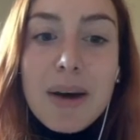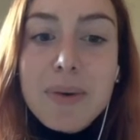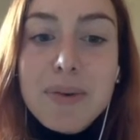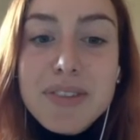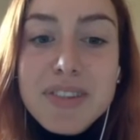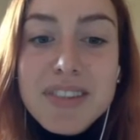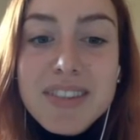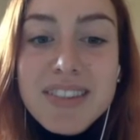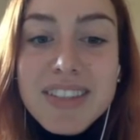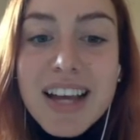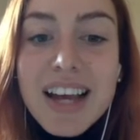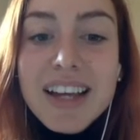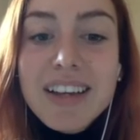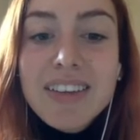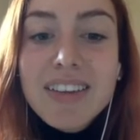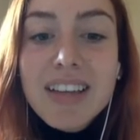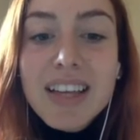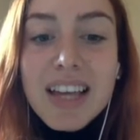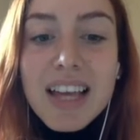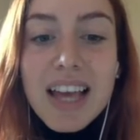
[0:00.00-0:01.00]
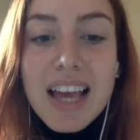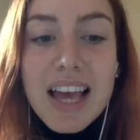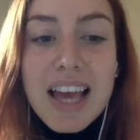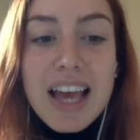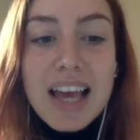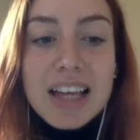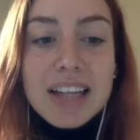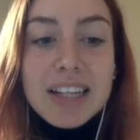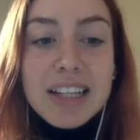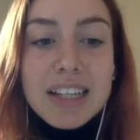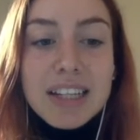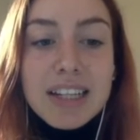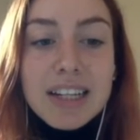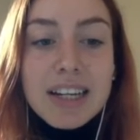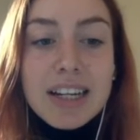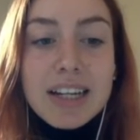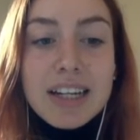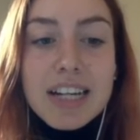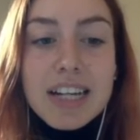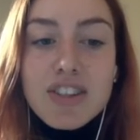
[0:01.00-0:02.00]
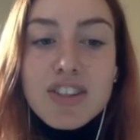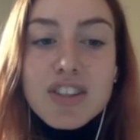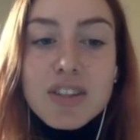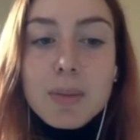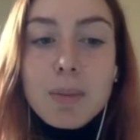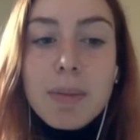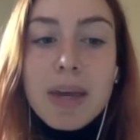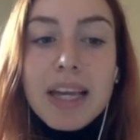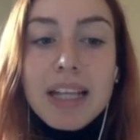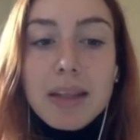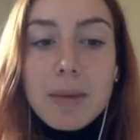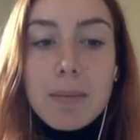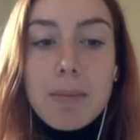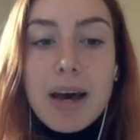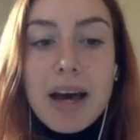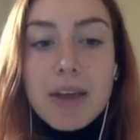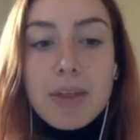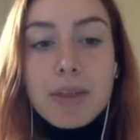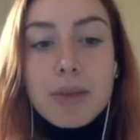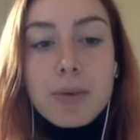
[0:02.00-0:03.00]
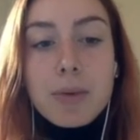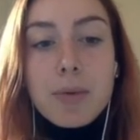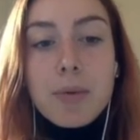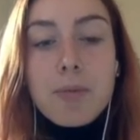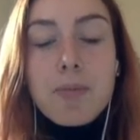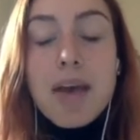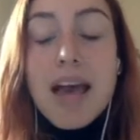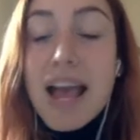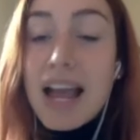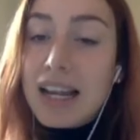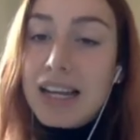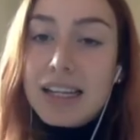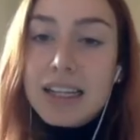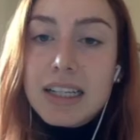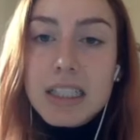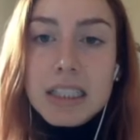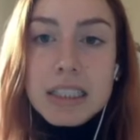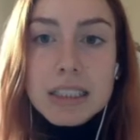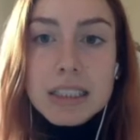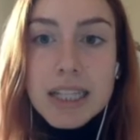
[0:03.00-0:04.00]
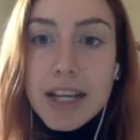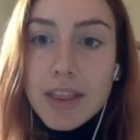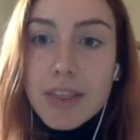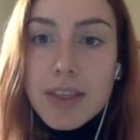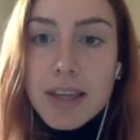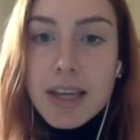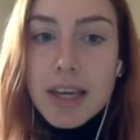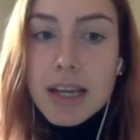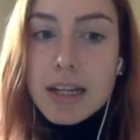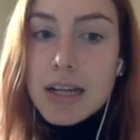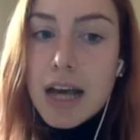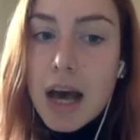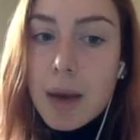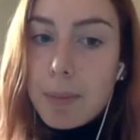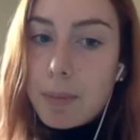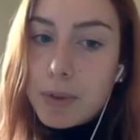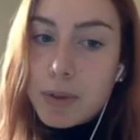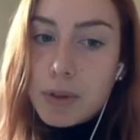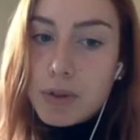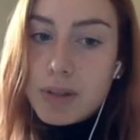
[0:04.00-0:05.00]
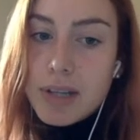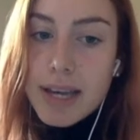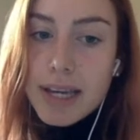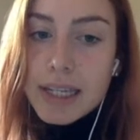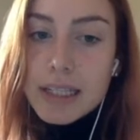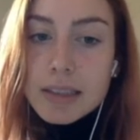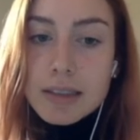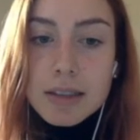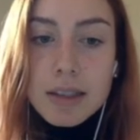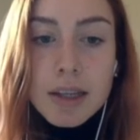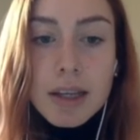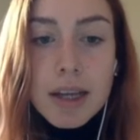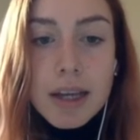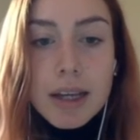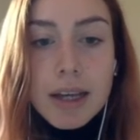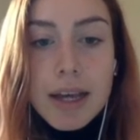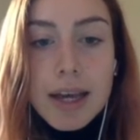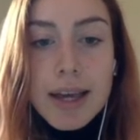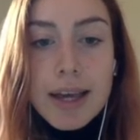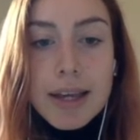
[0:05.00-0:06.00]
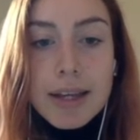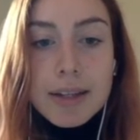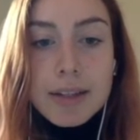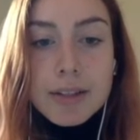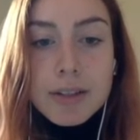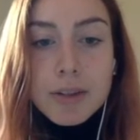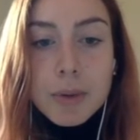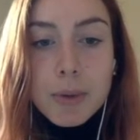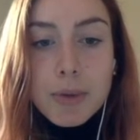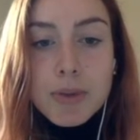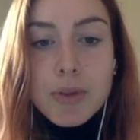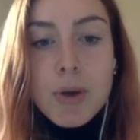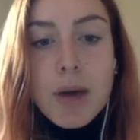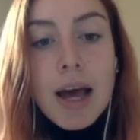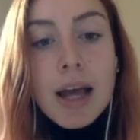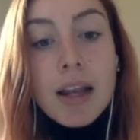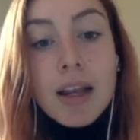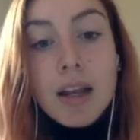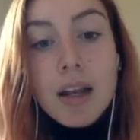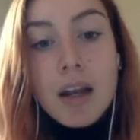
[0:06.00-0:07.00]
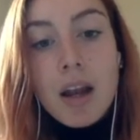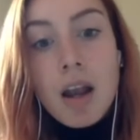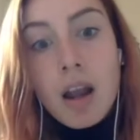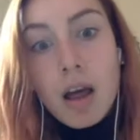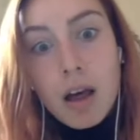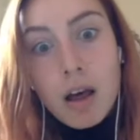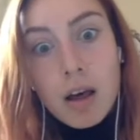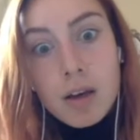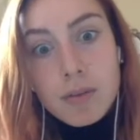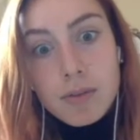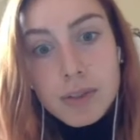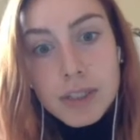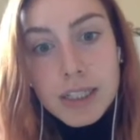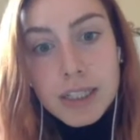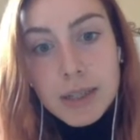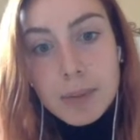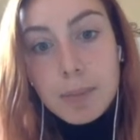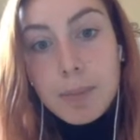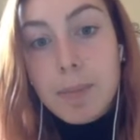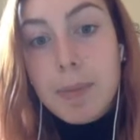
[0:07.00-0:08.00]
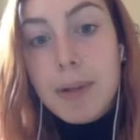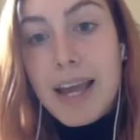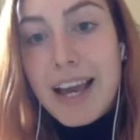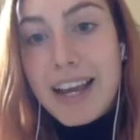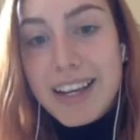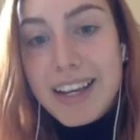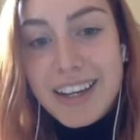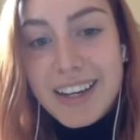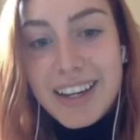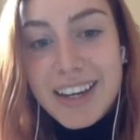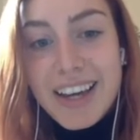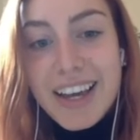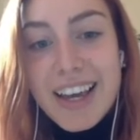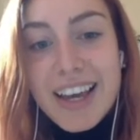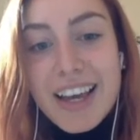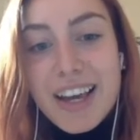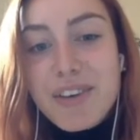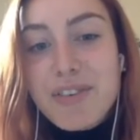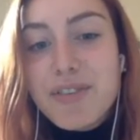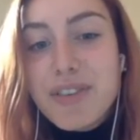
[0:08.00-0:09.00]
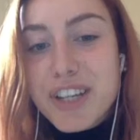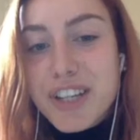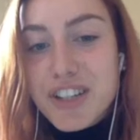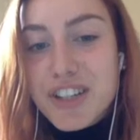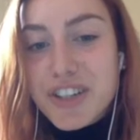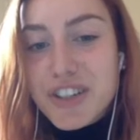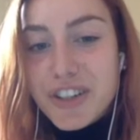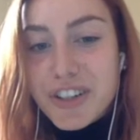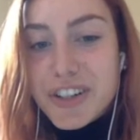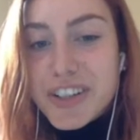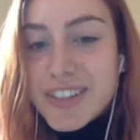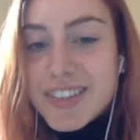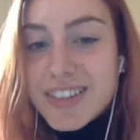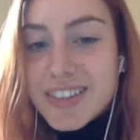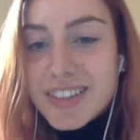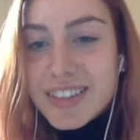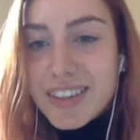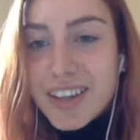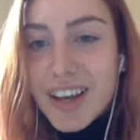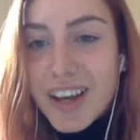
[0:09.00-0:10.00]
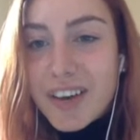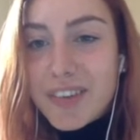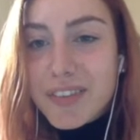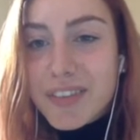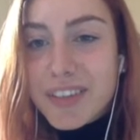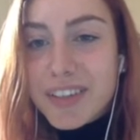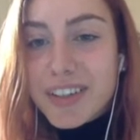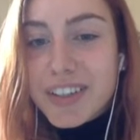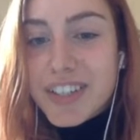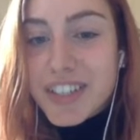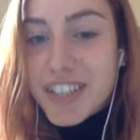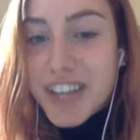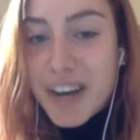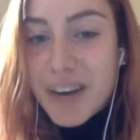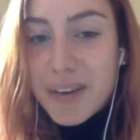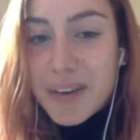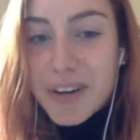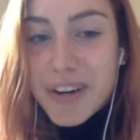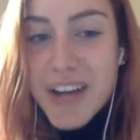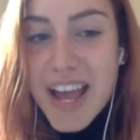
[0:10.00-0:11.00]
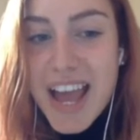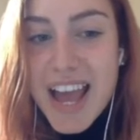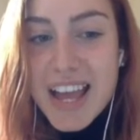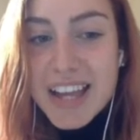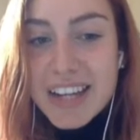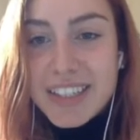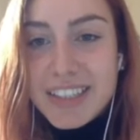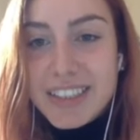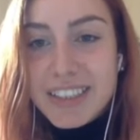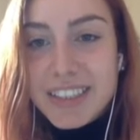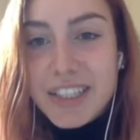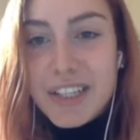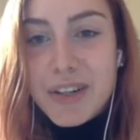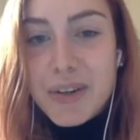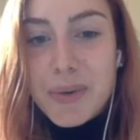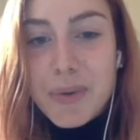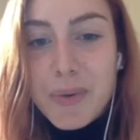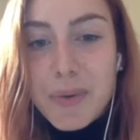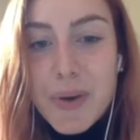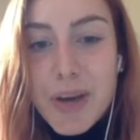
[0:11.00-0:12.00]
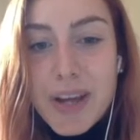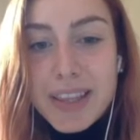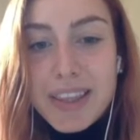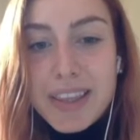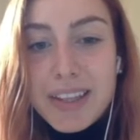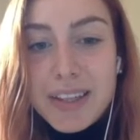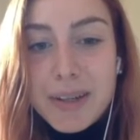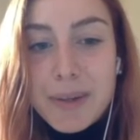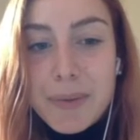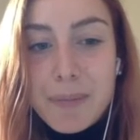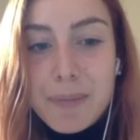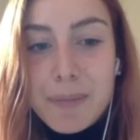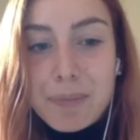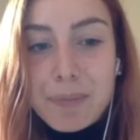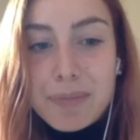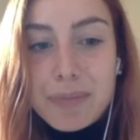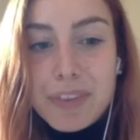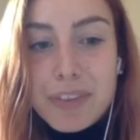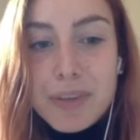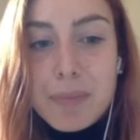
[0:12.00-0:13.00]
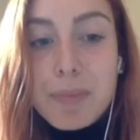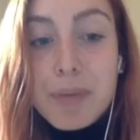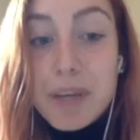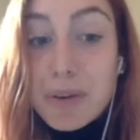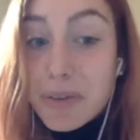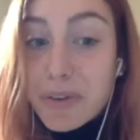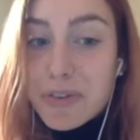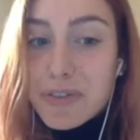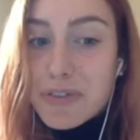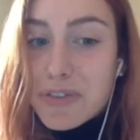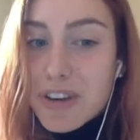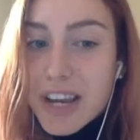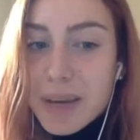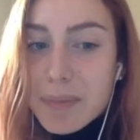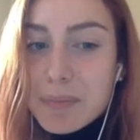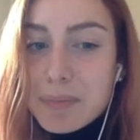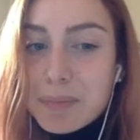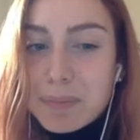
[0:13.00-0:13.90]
style, and they just make the bathroom elegant, I think, and up to date. And also I love the black fixtures of the shower, and the mirror frame.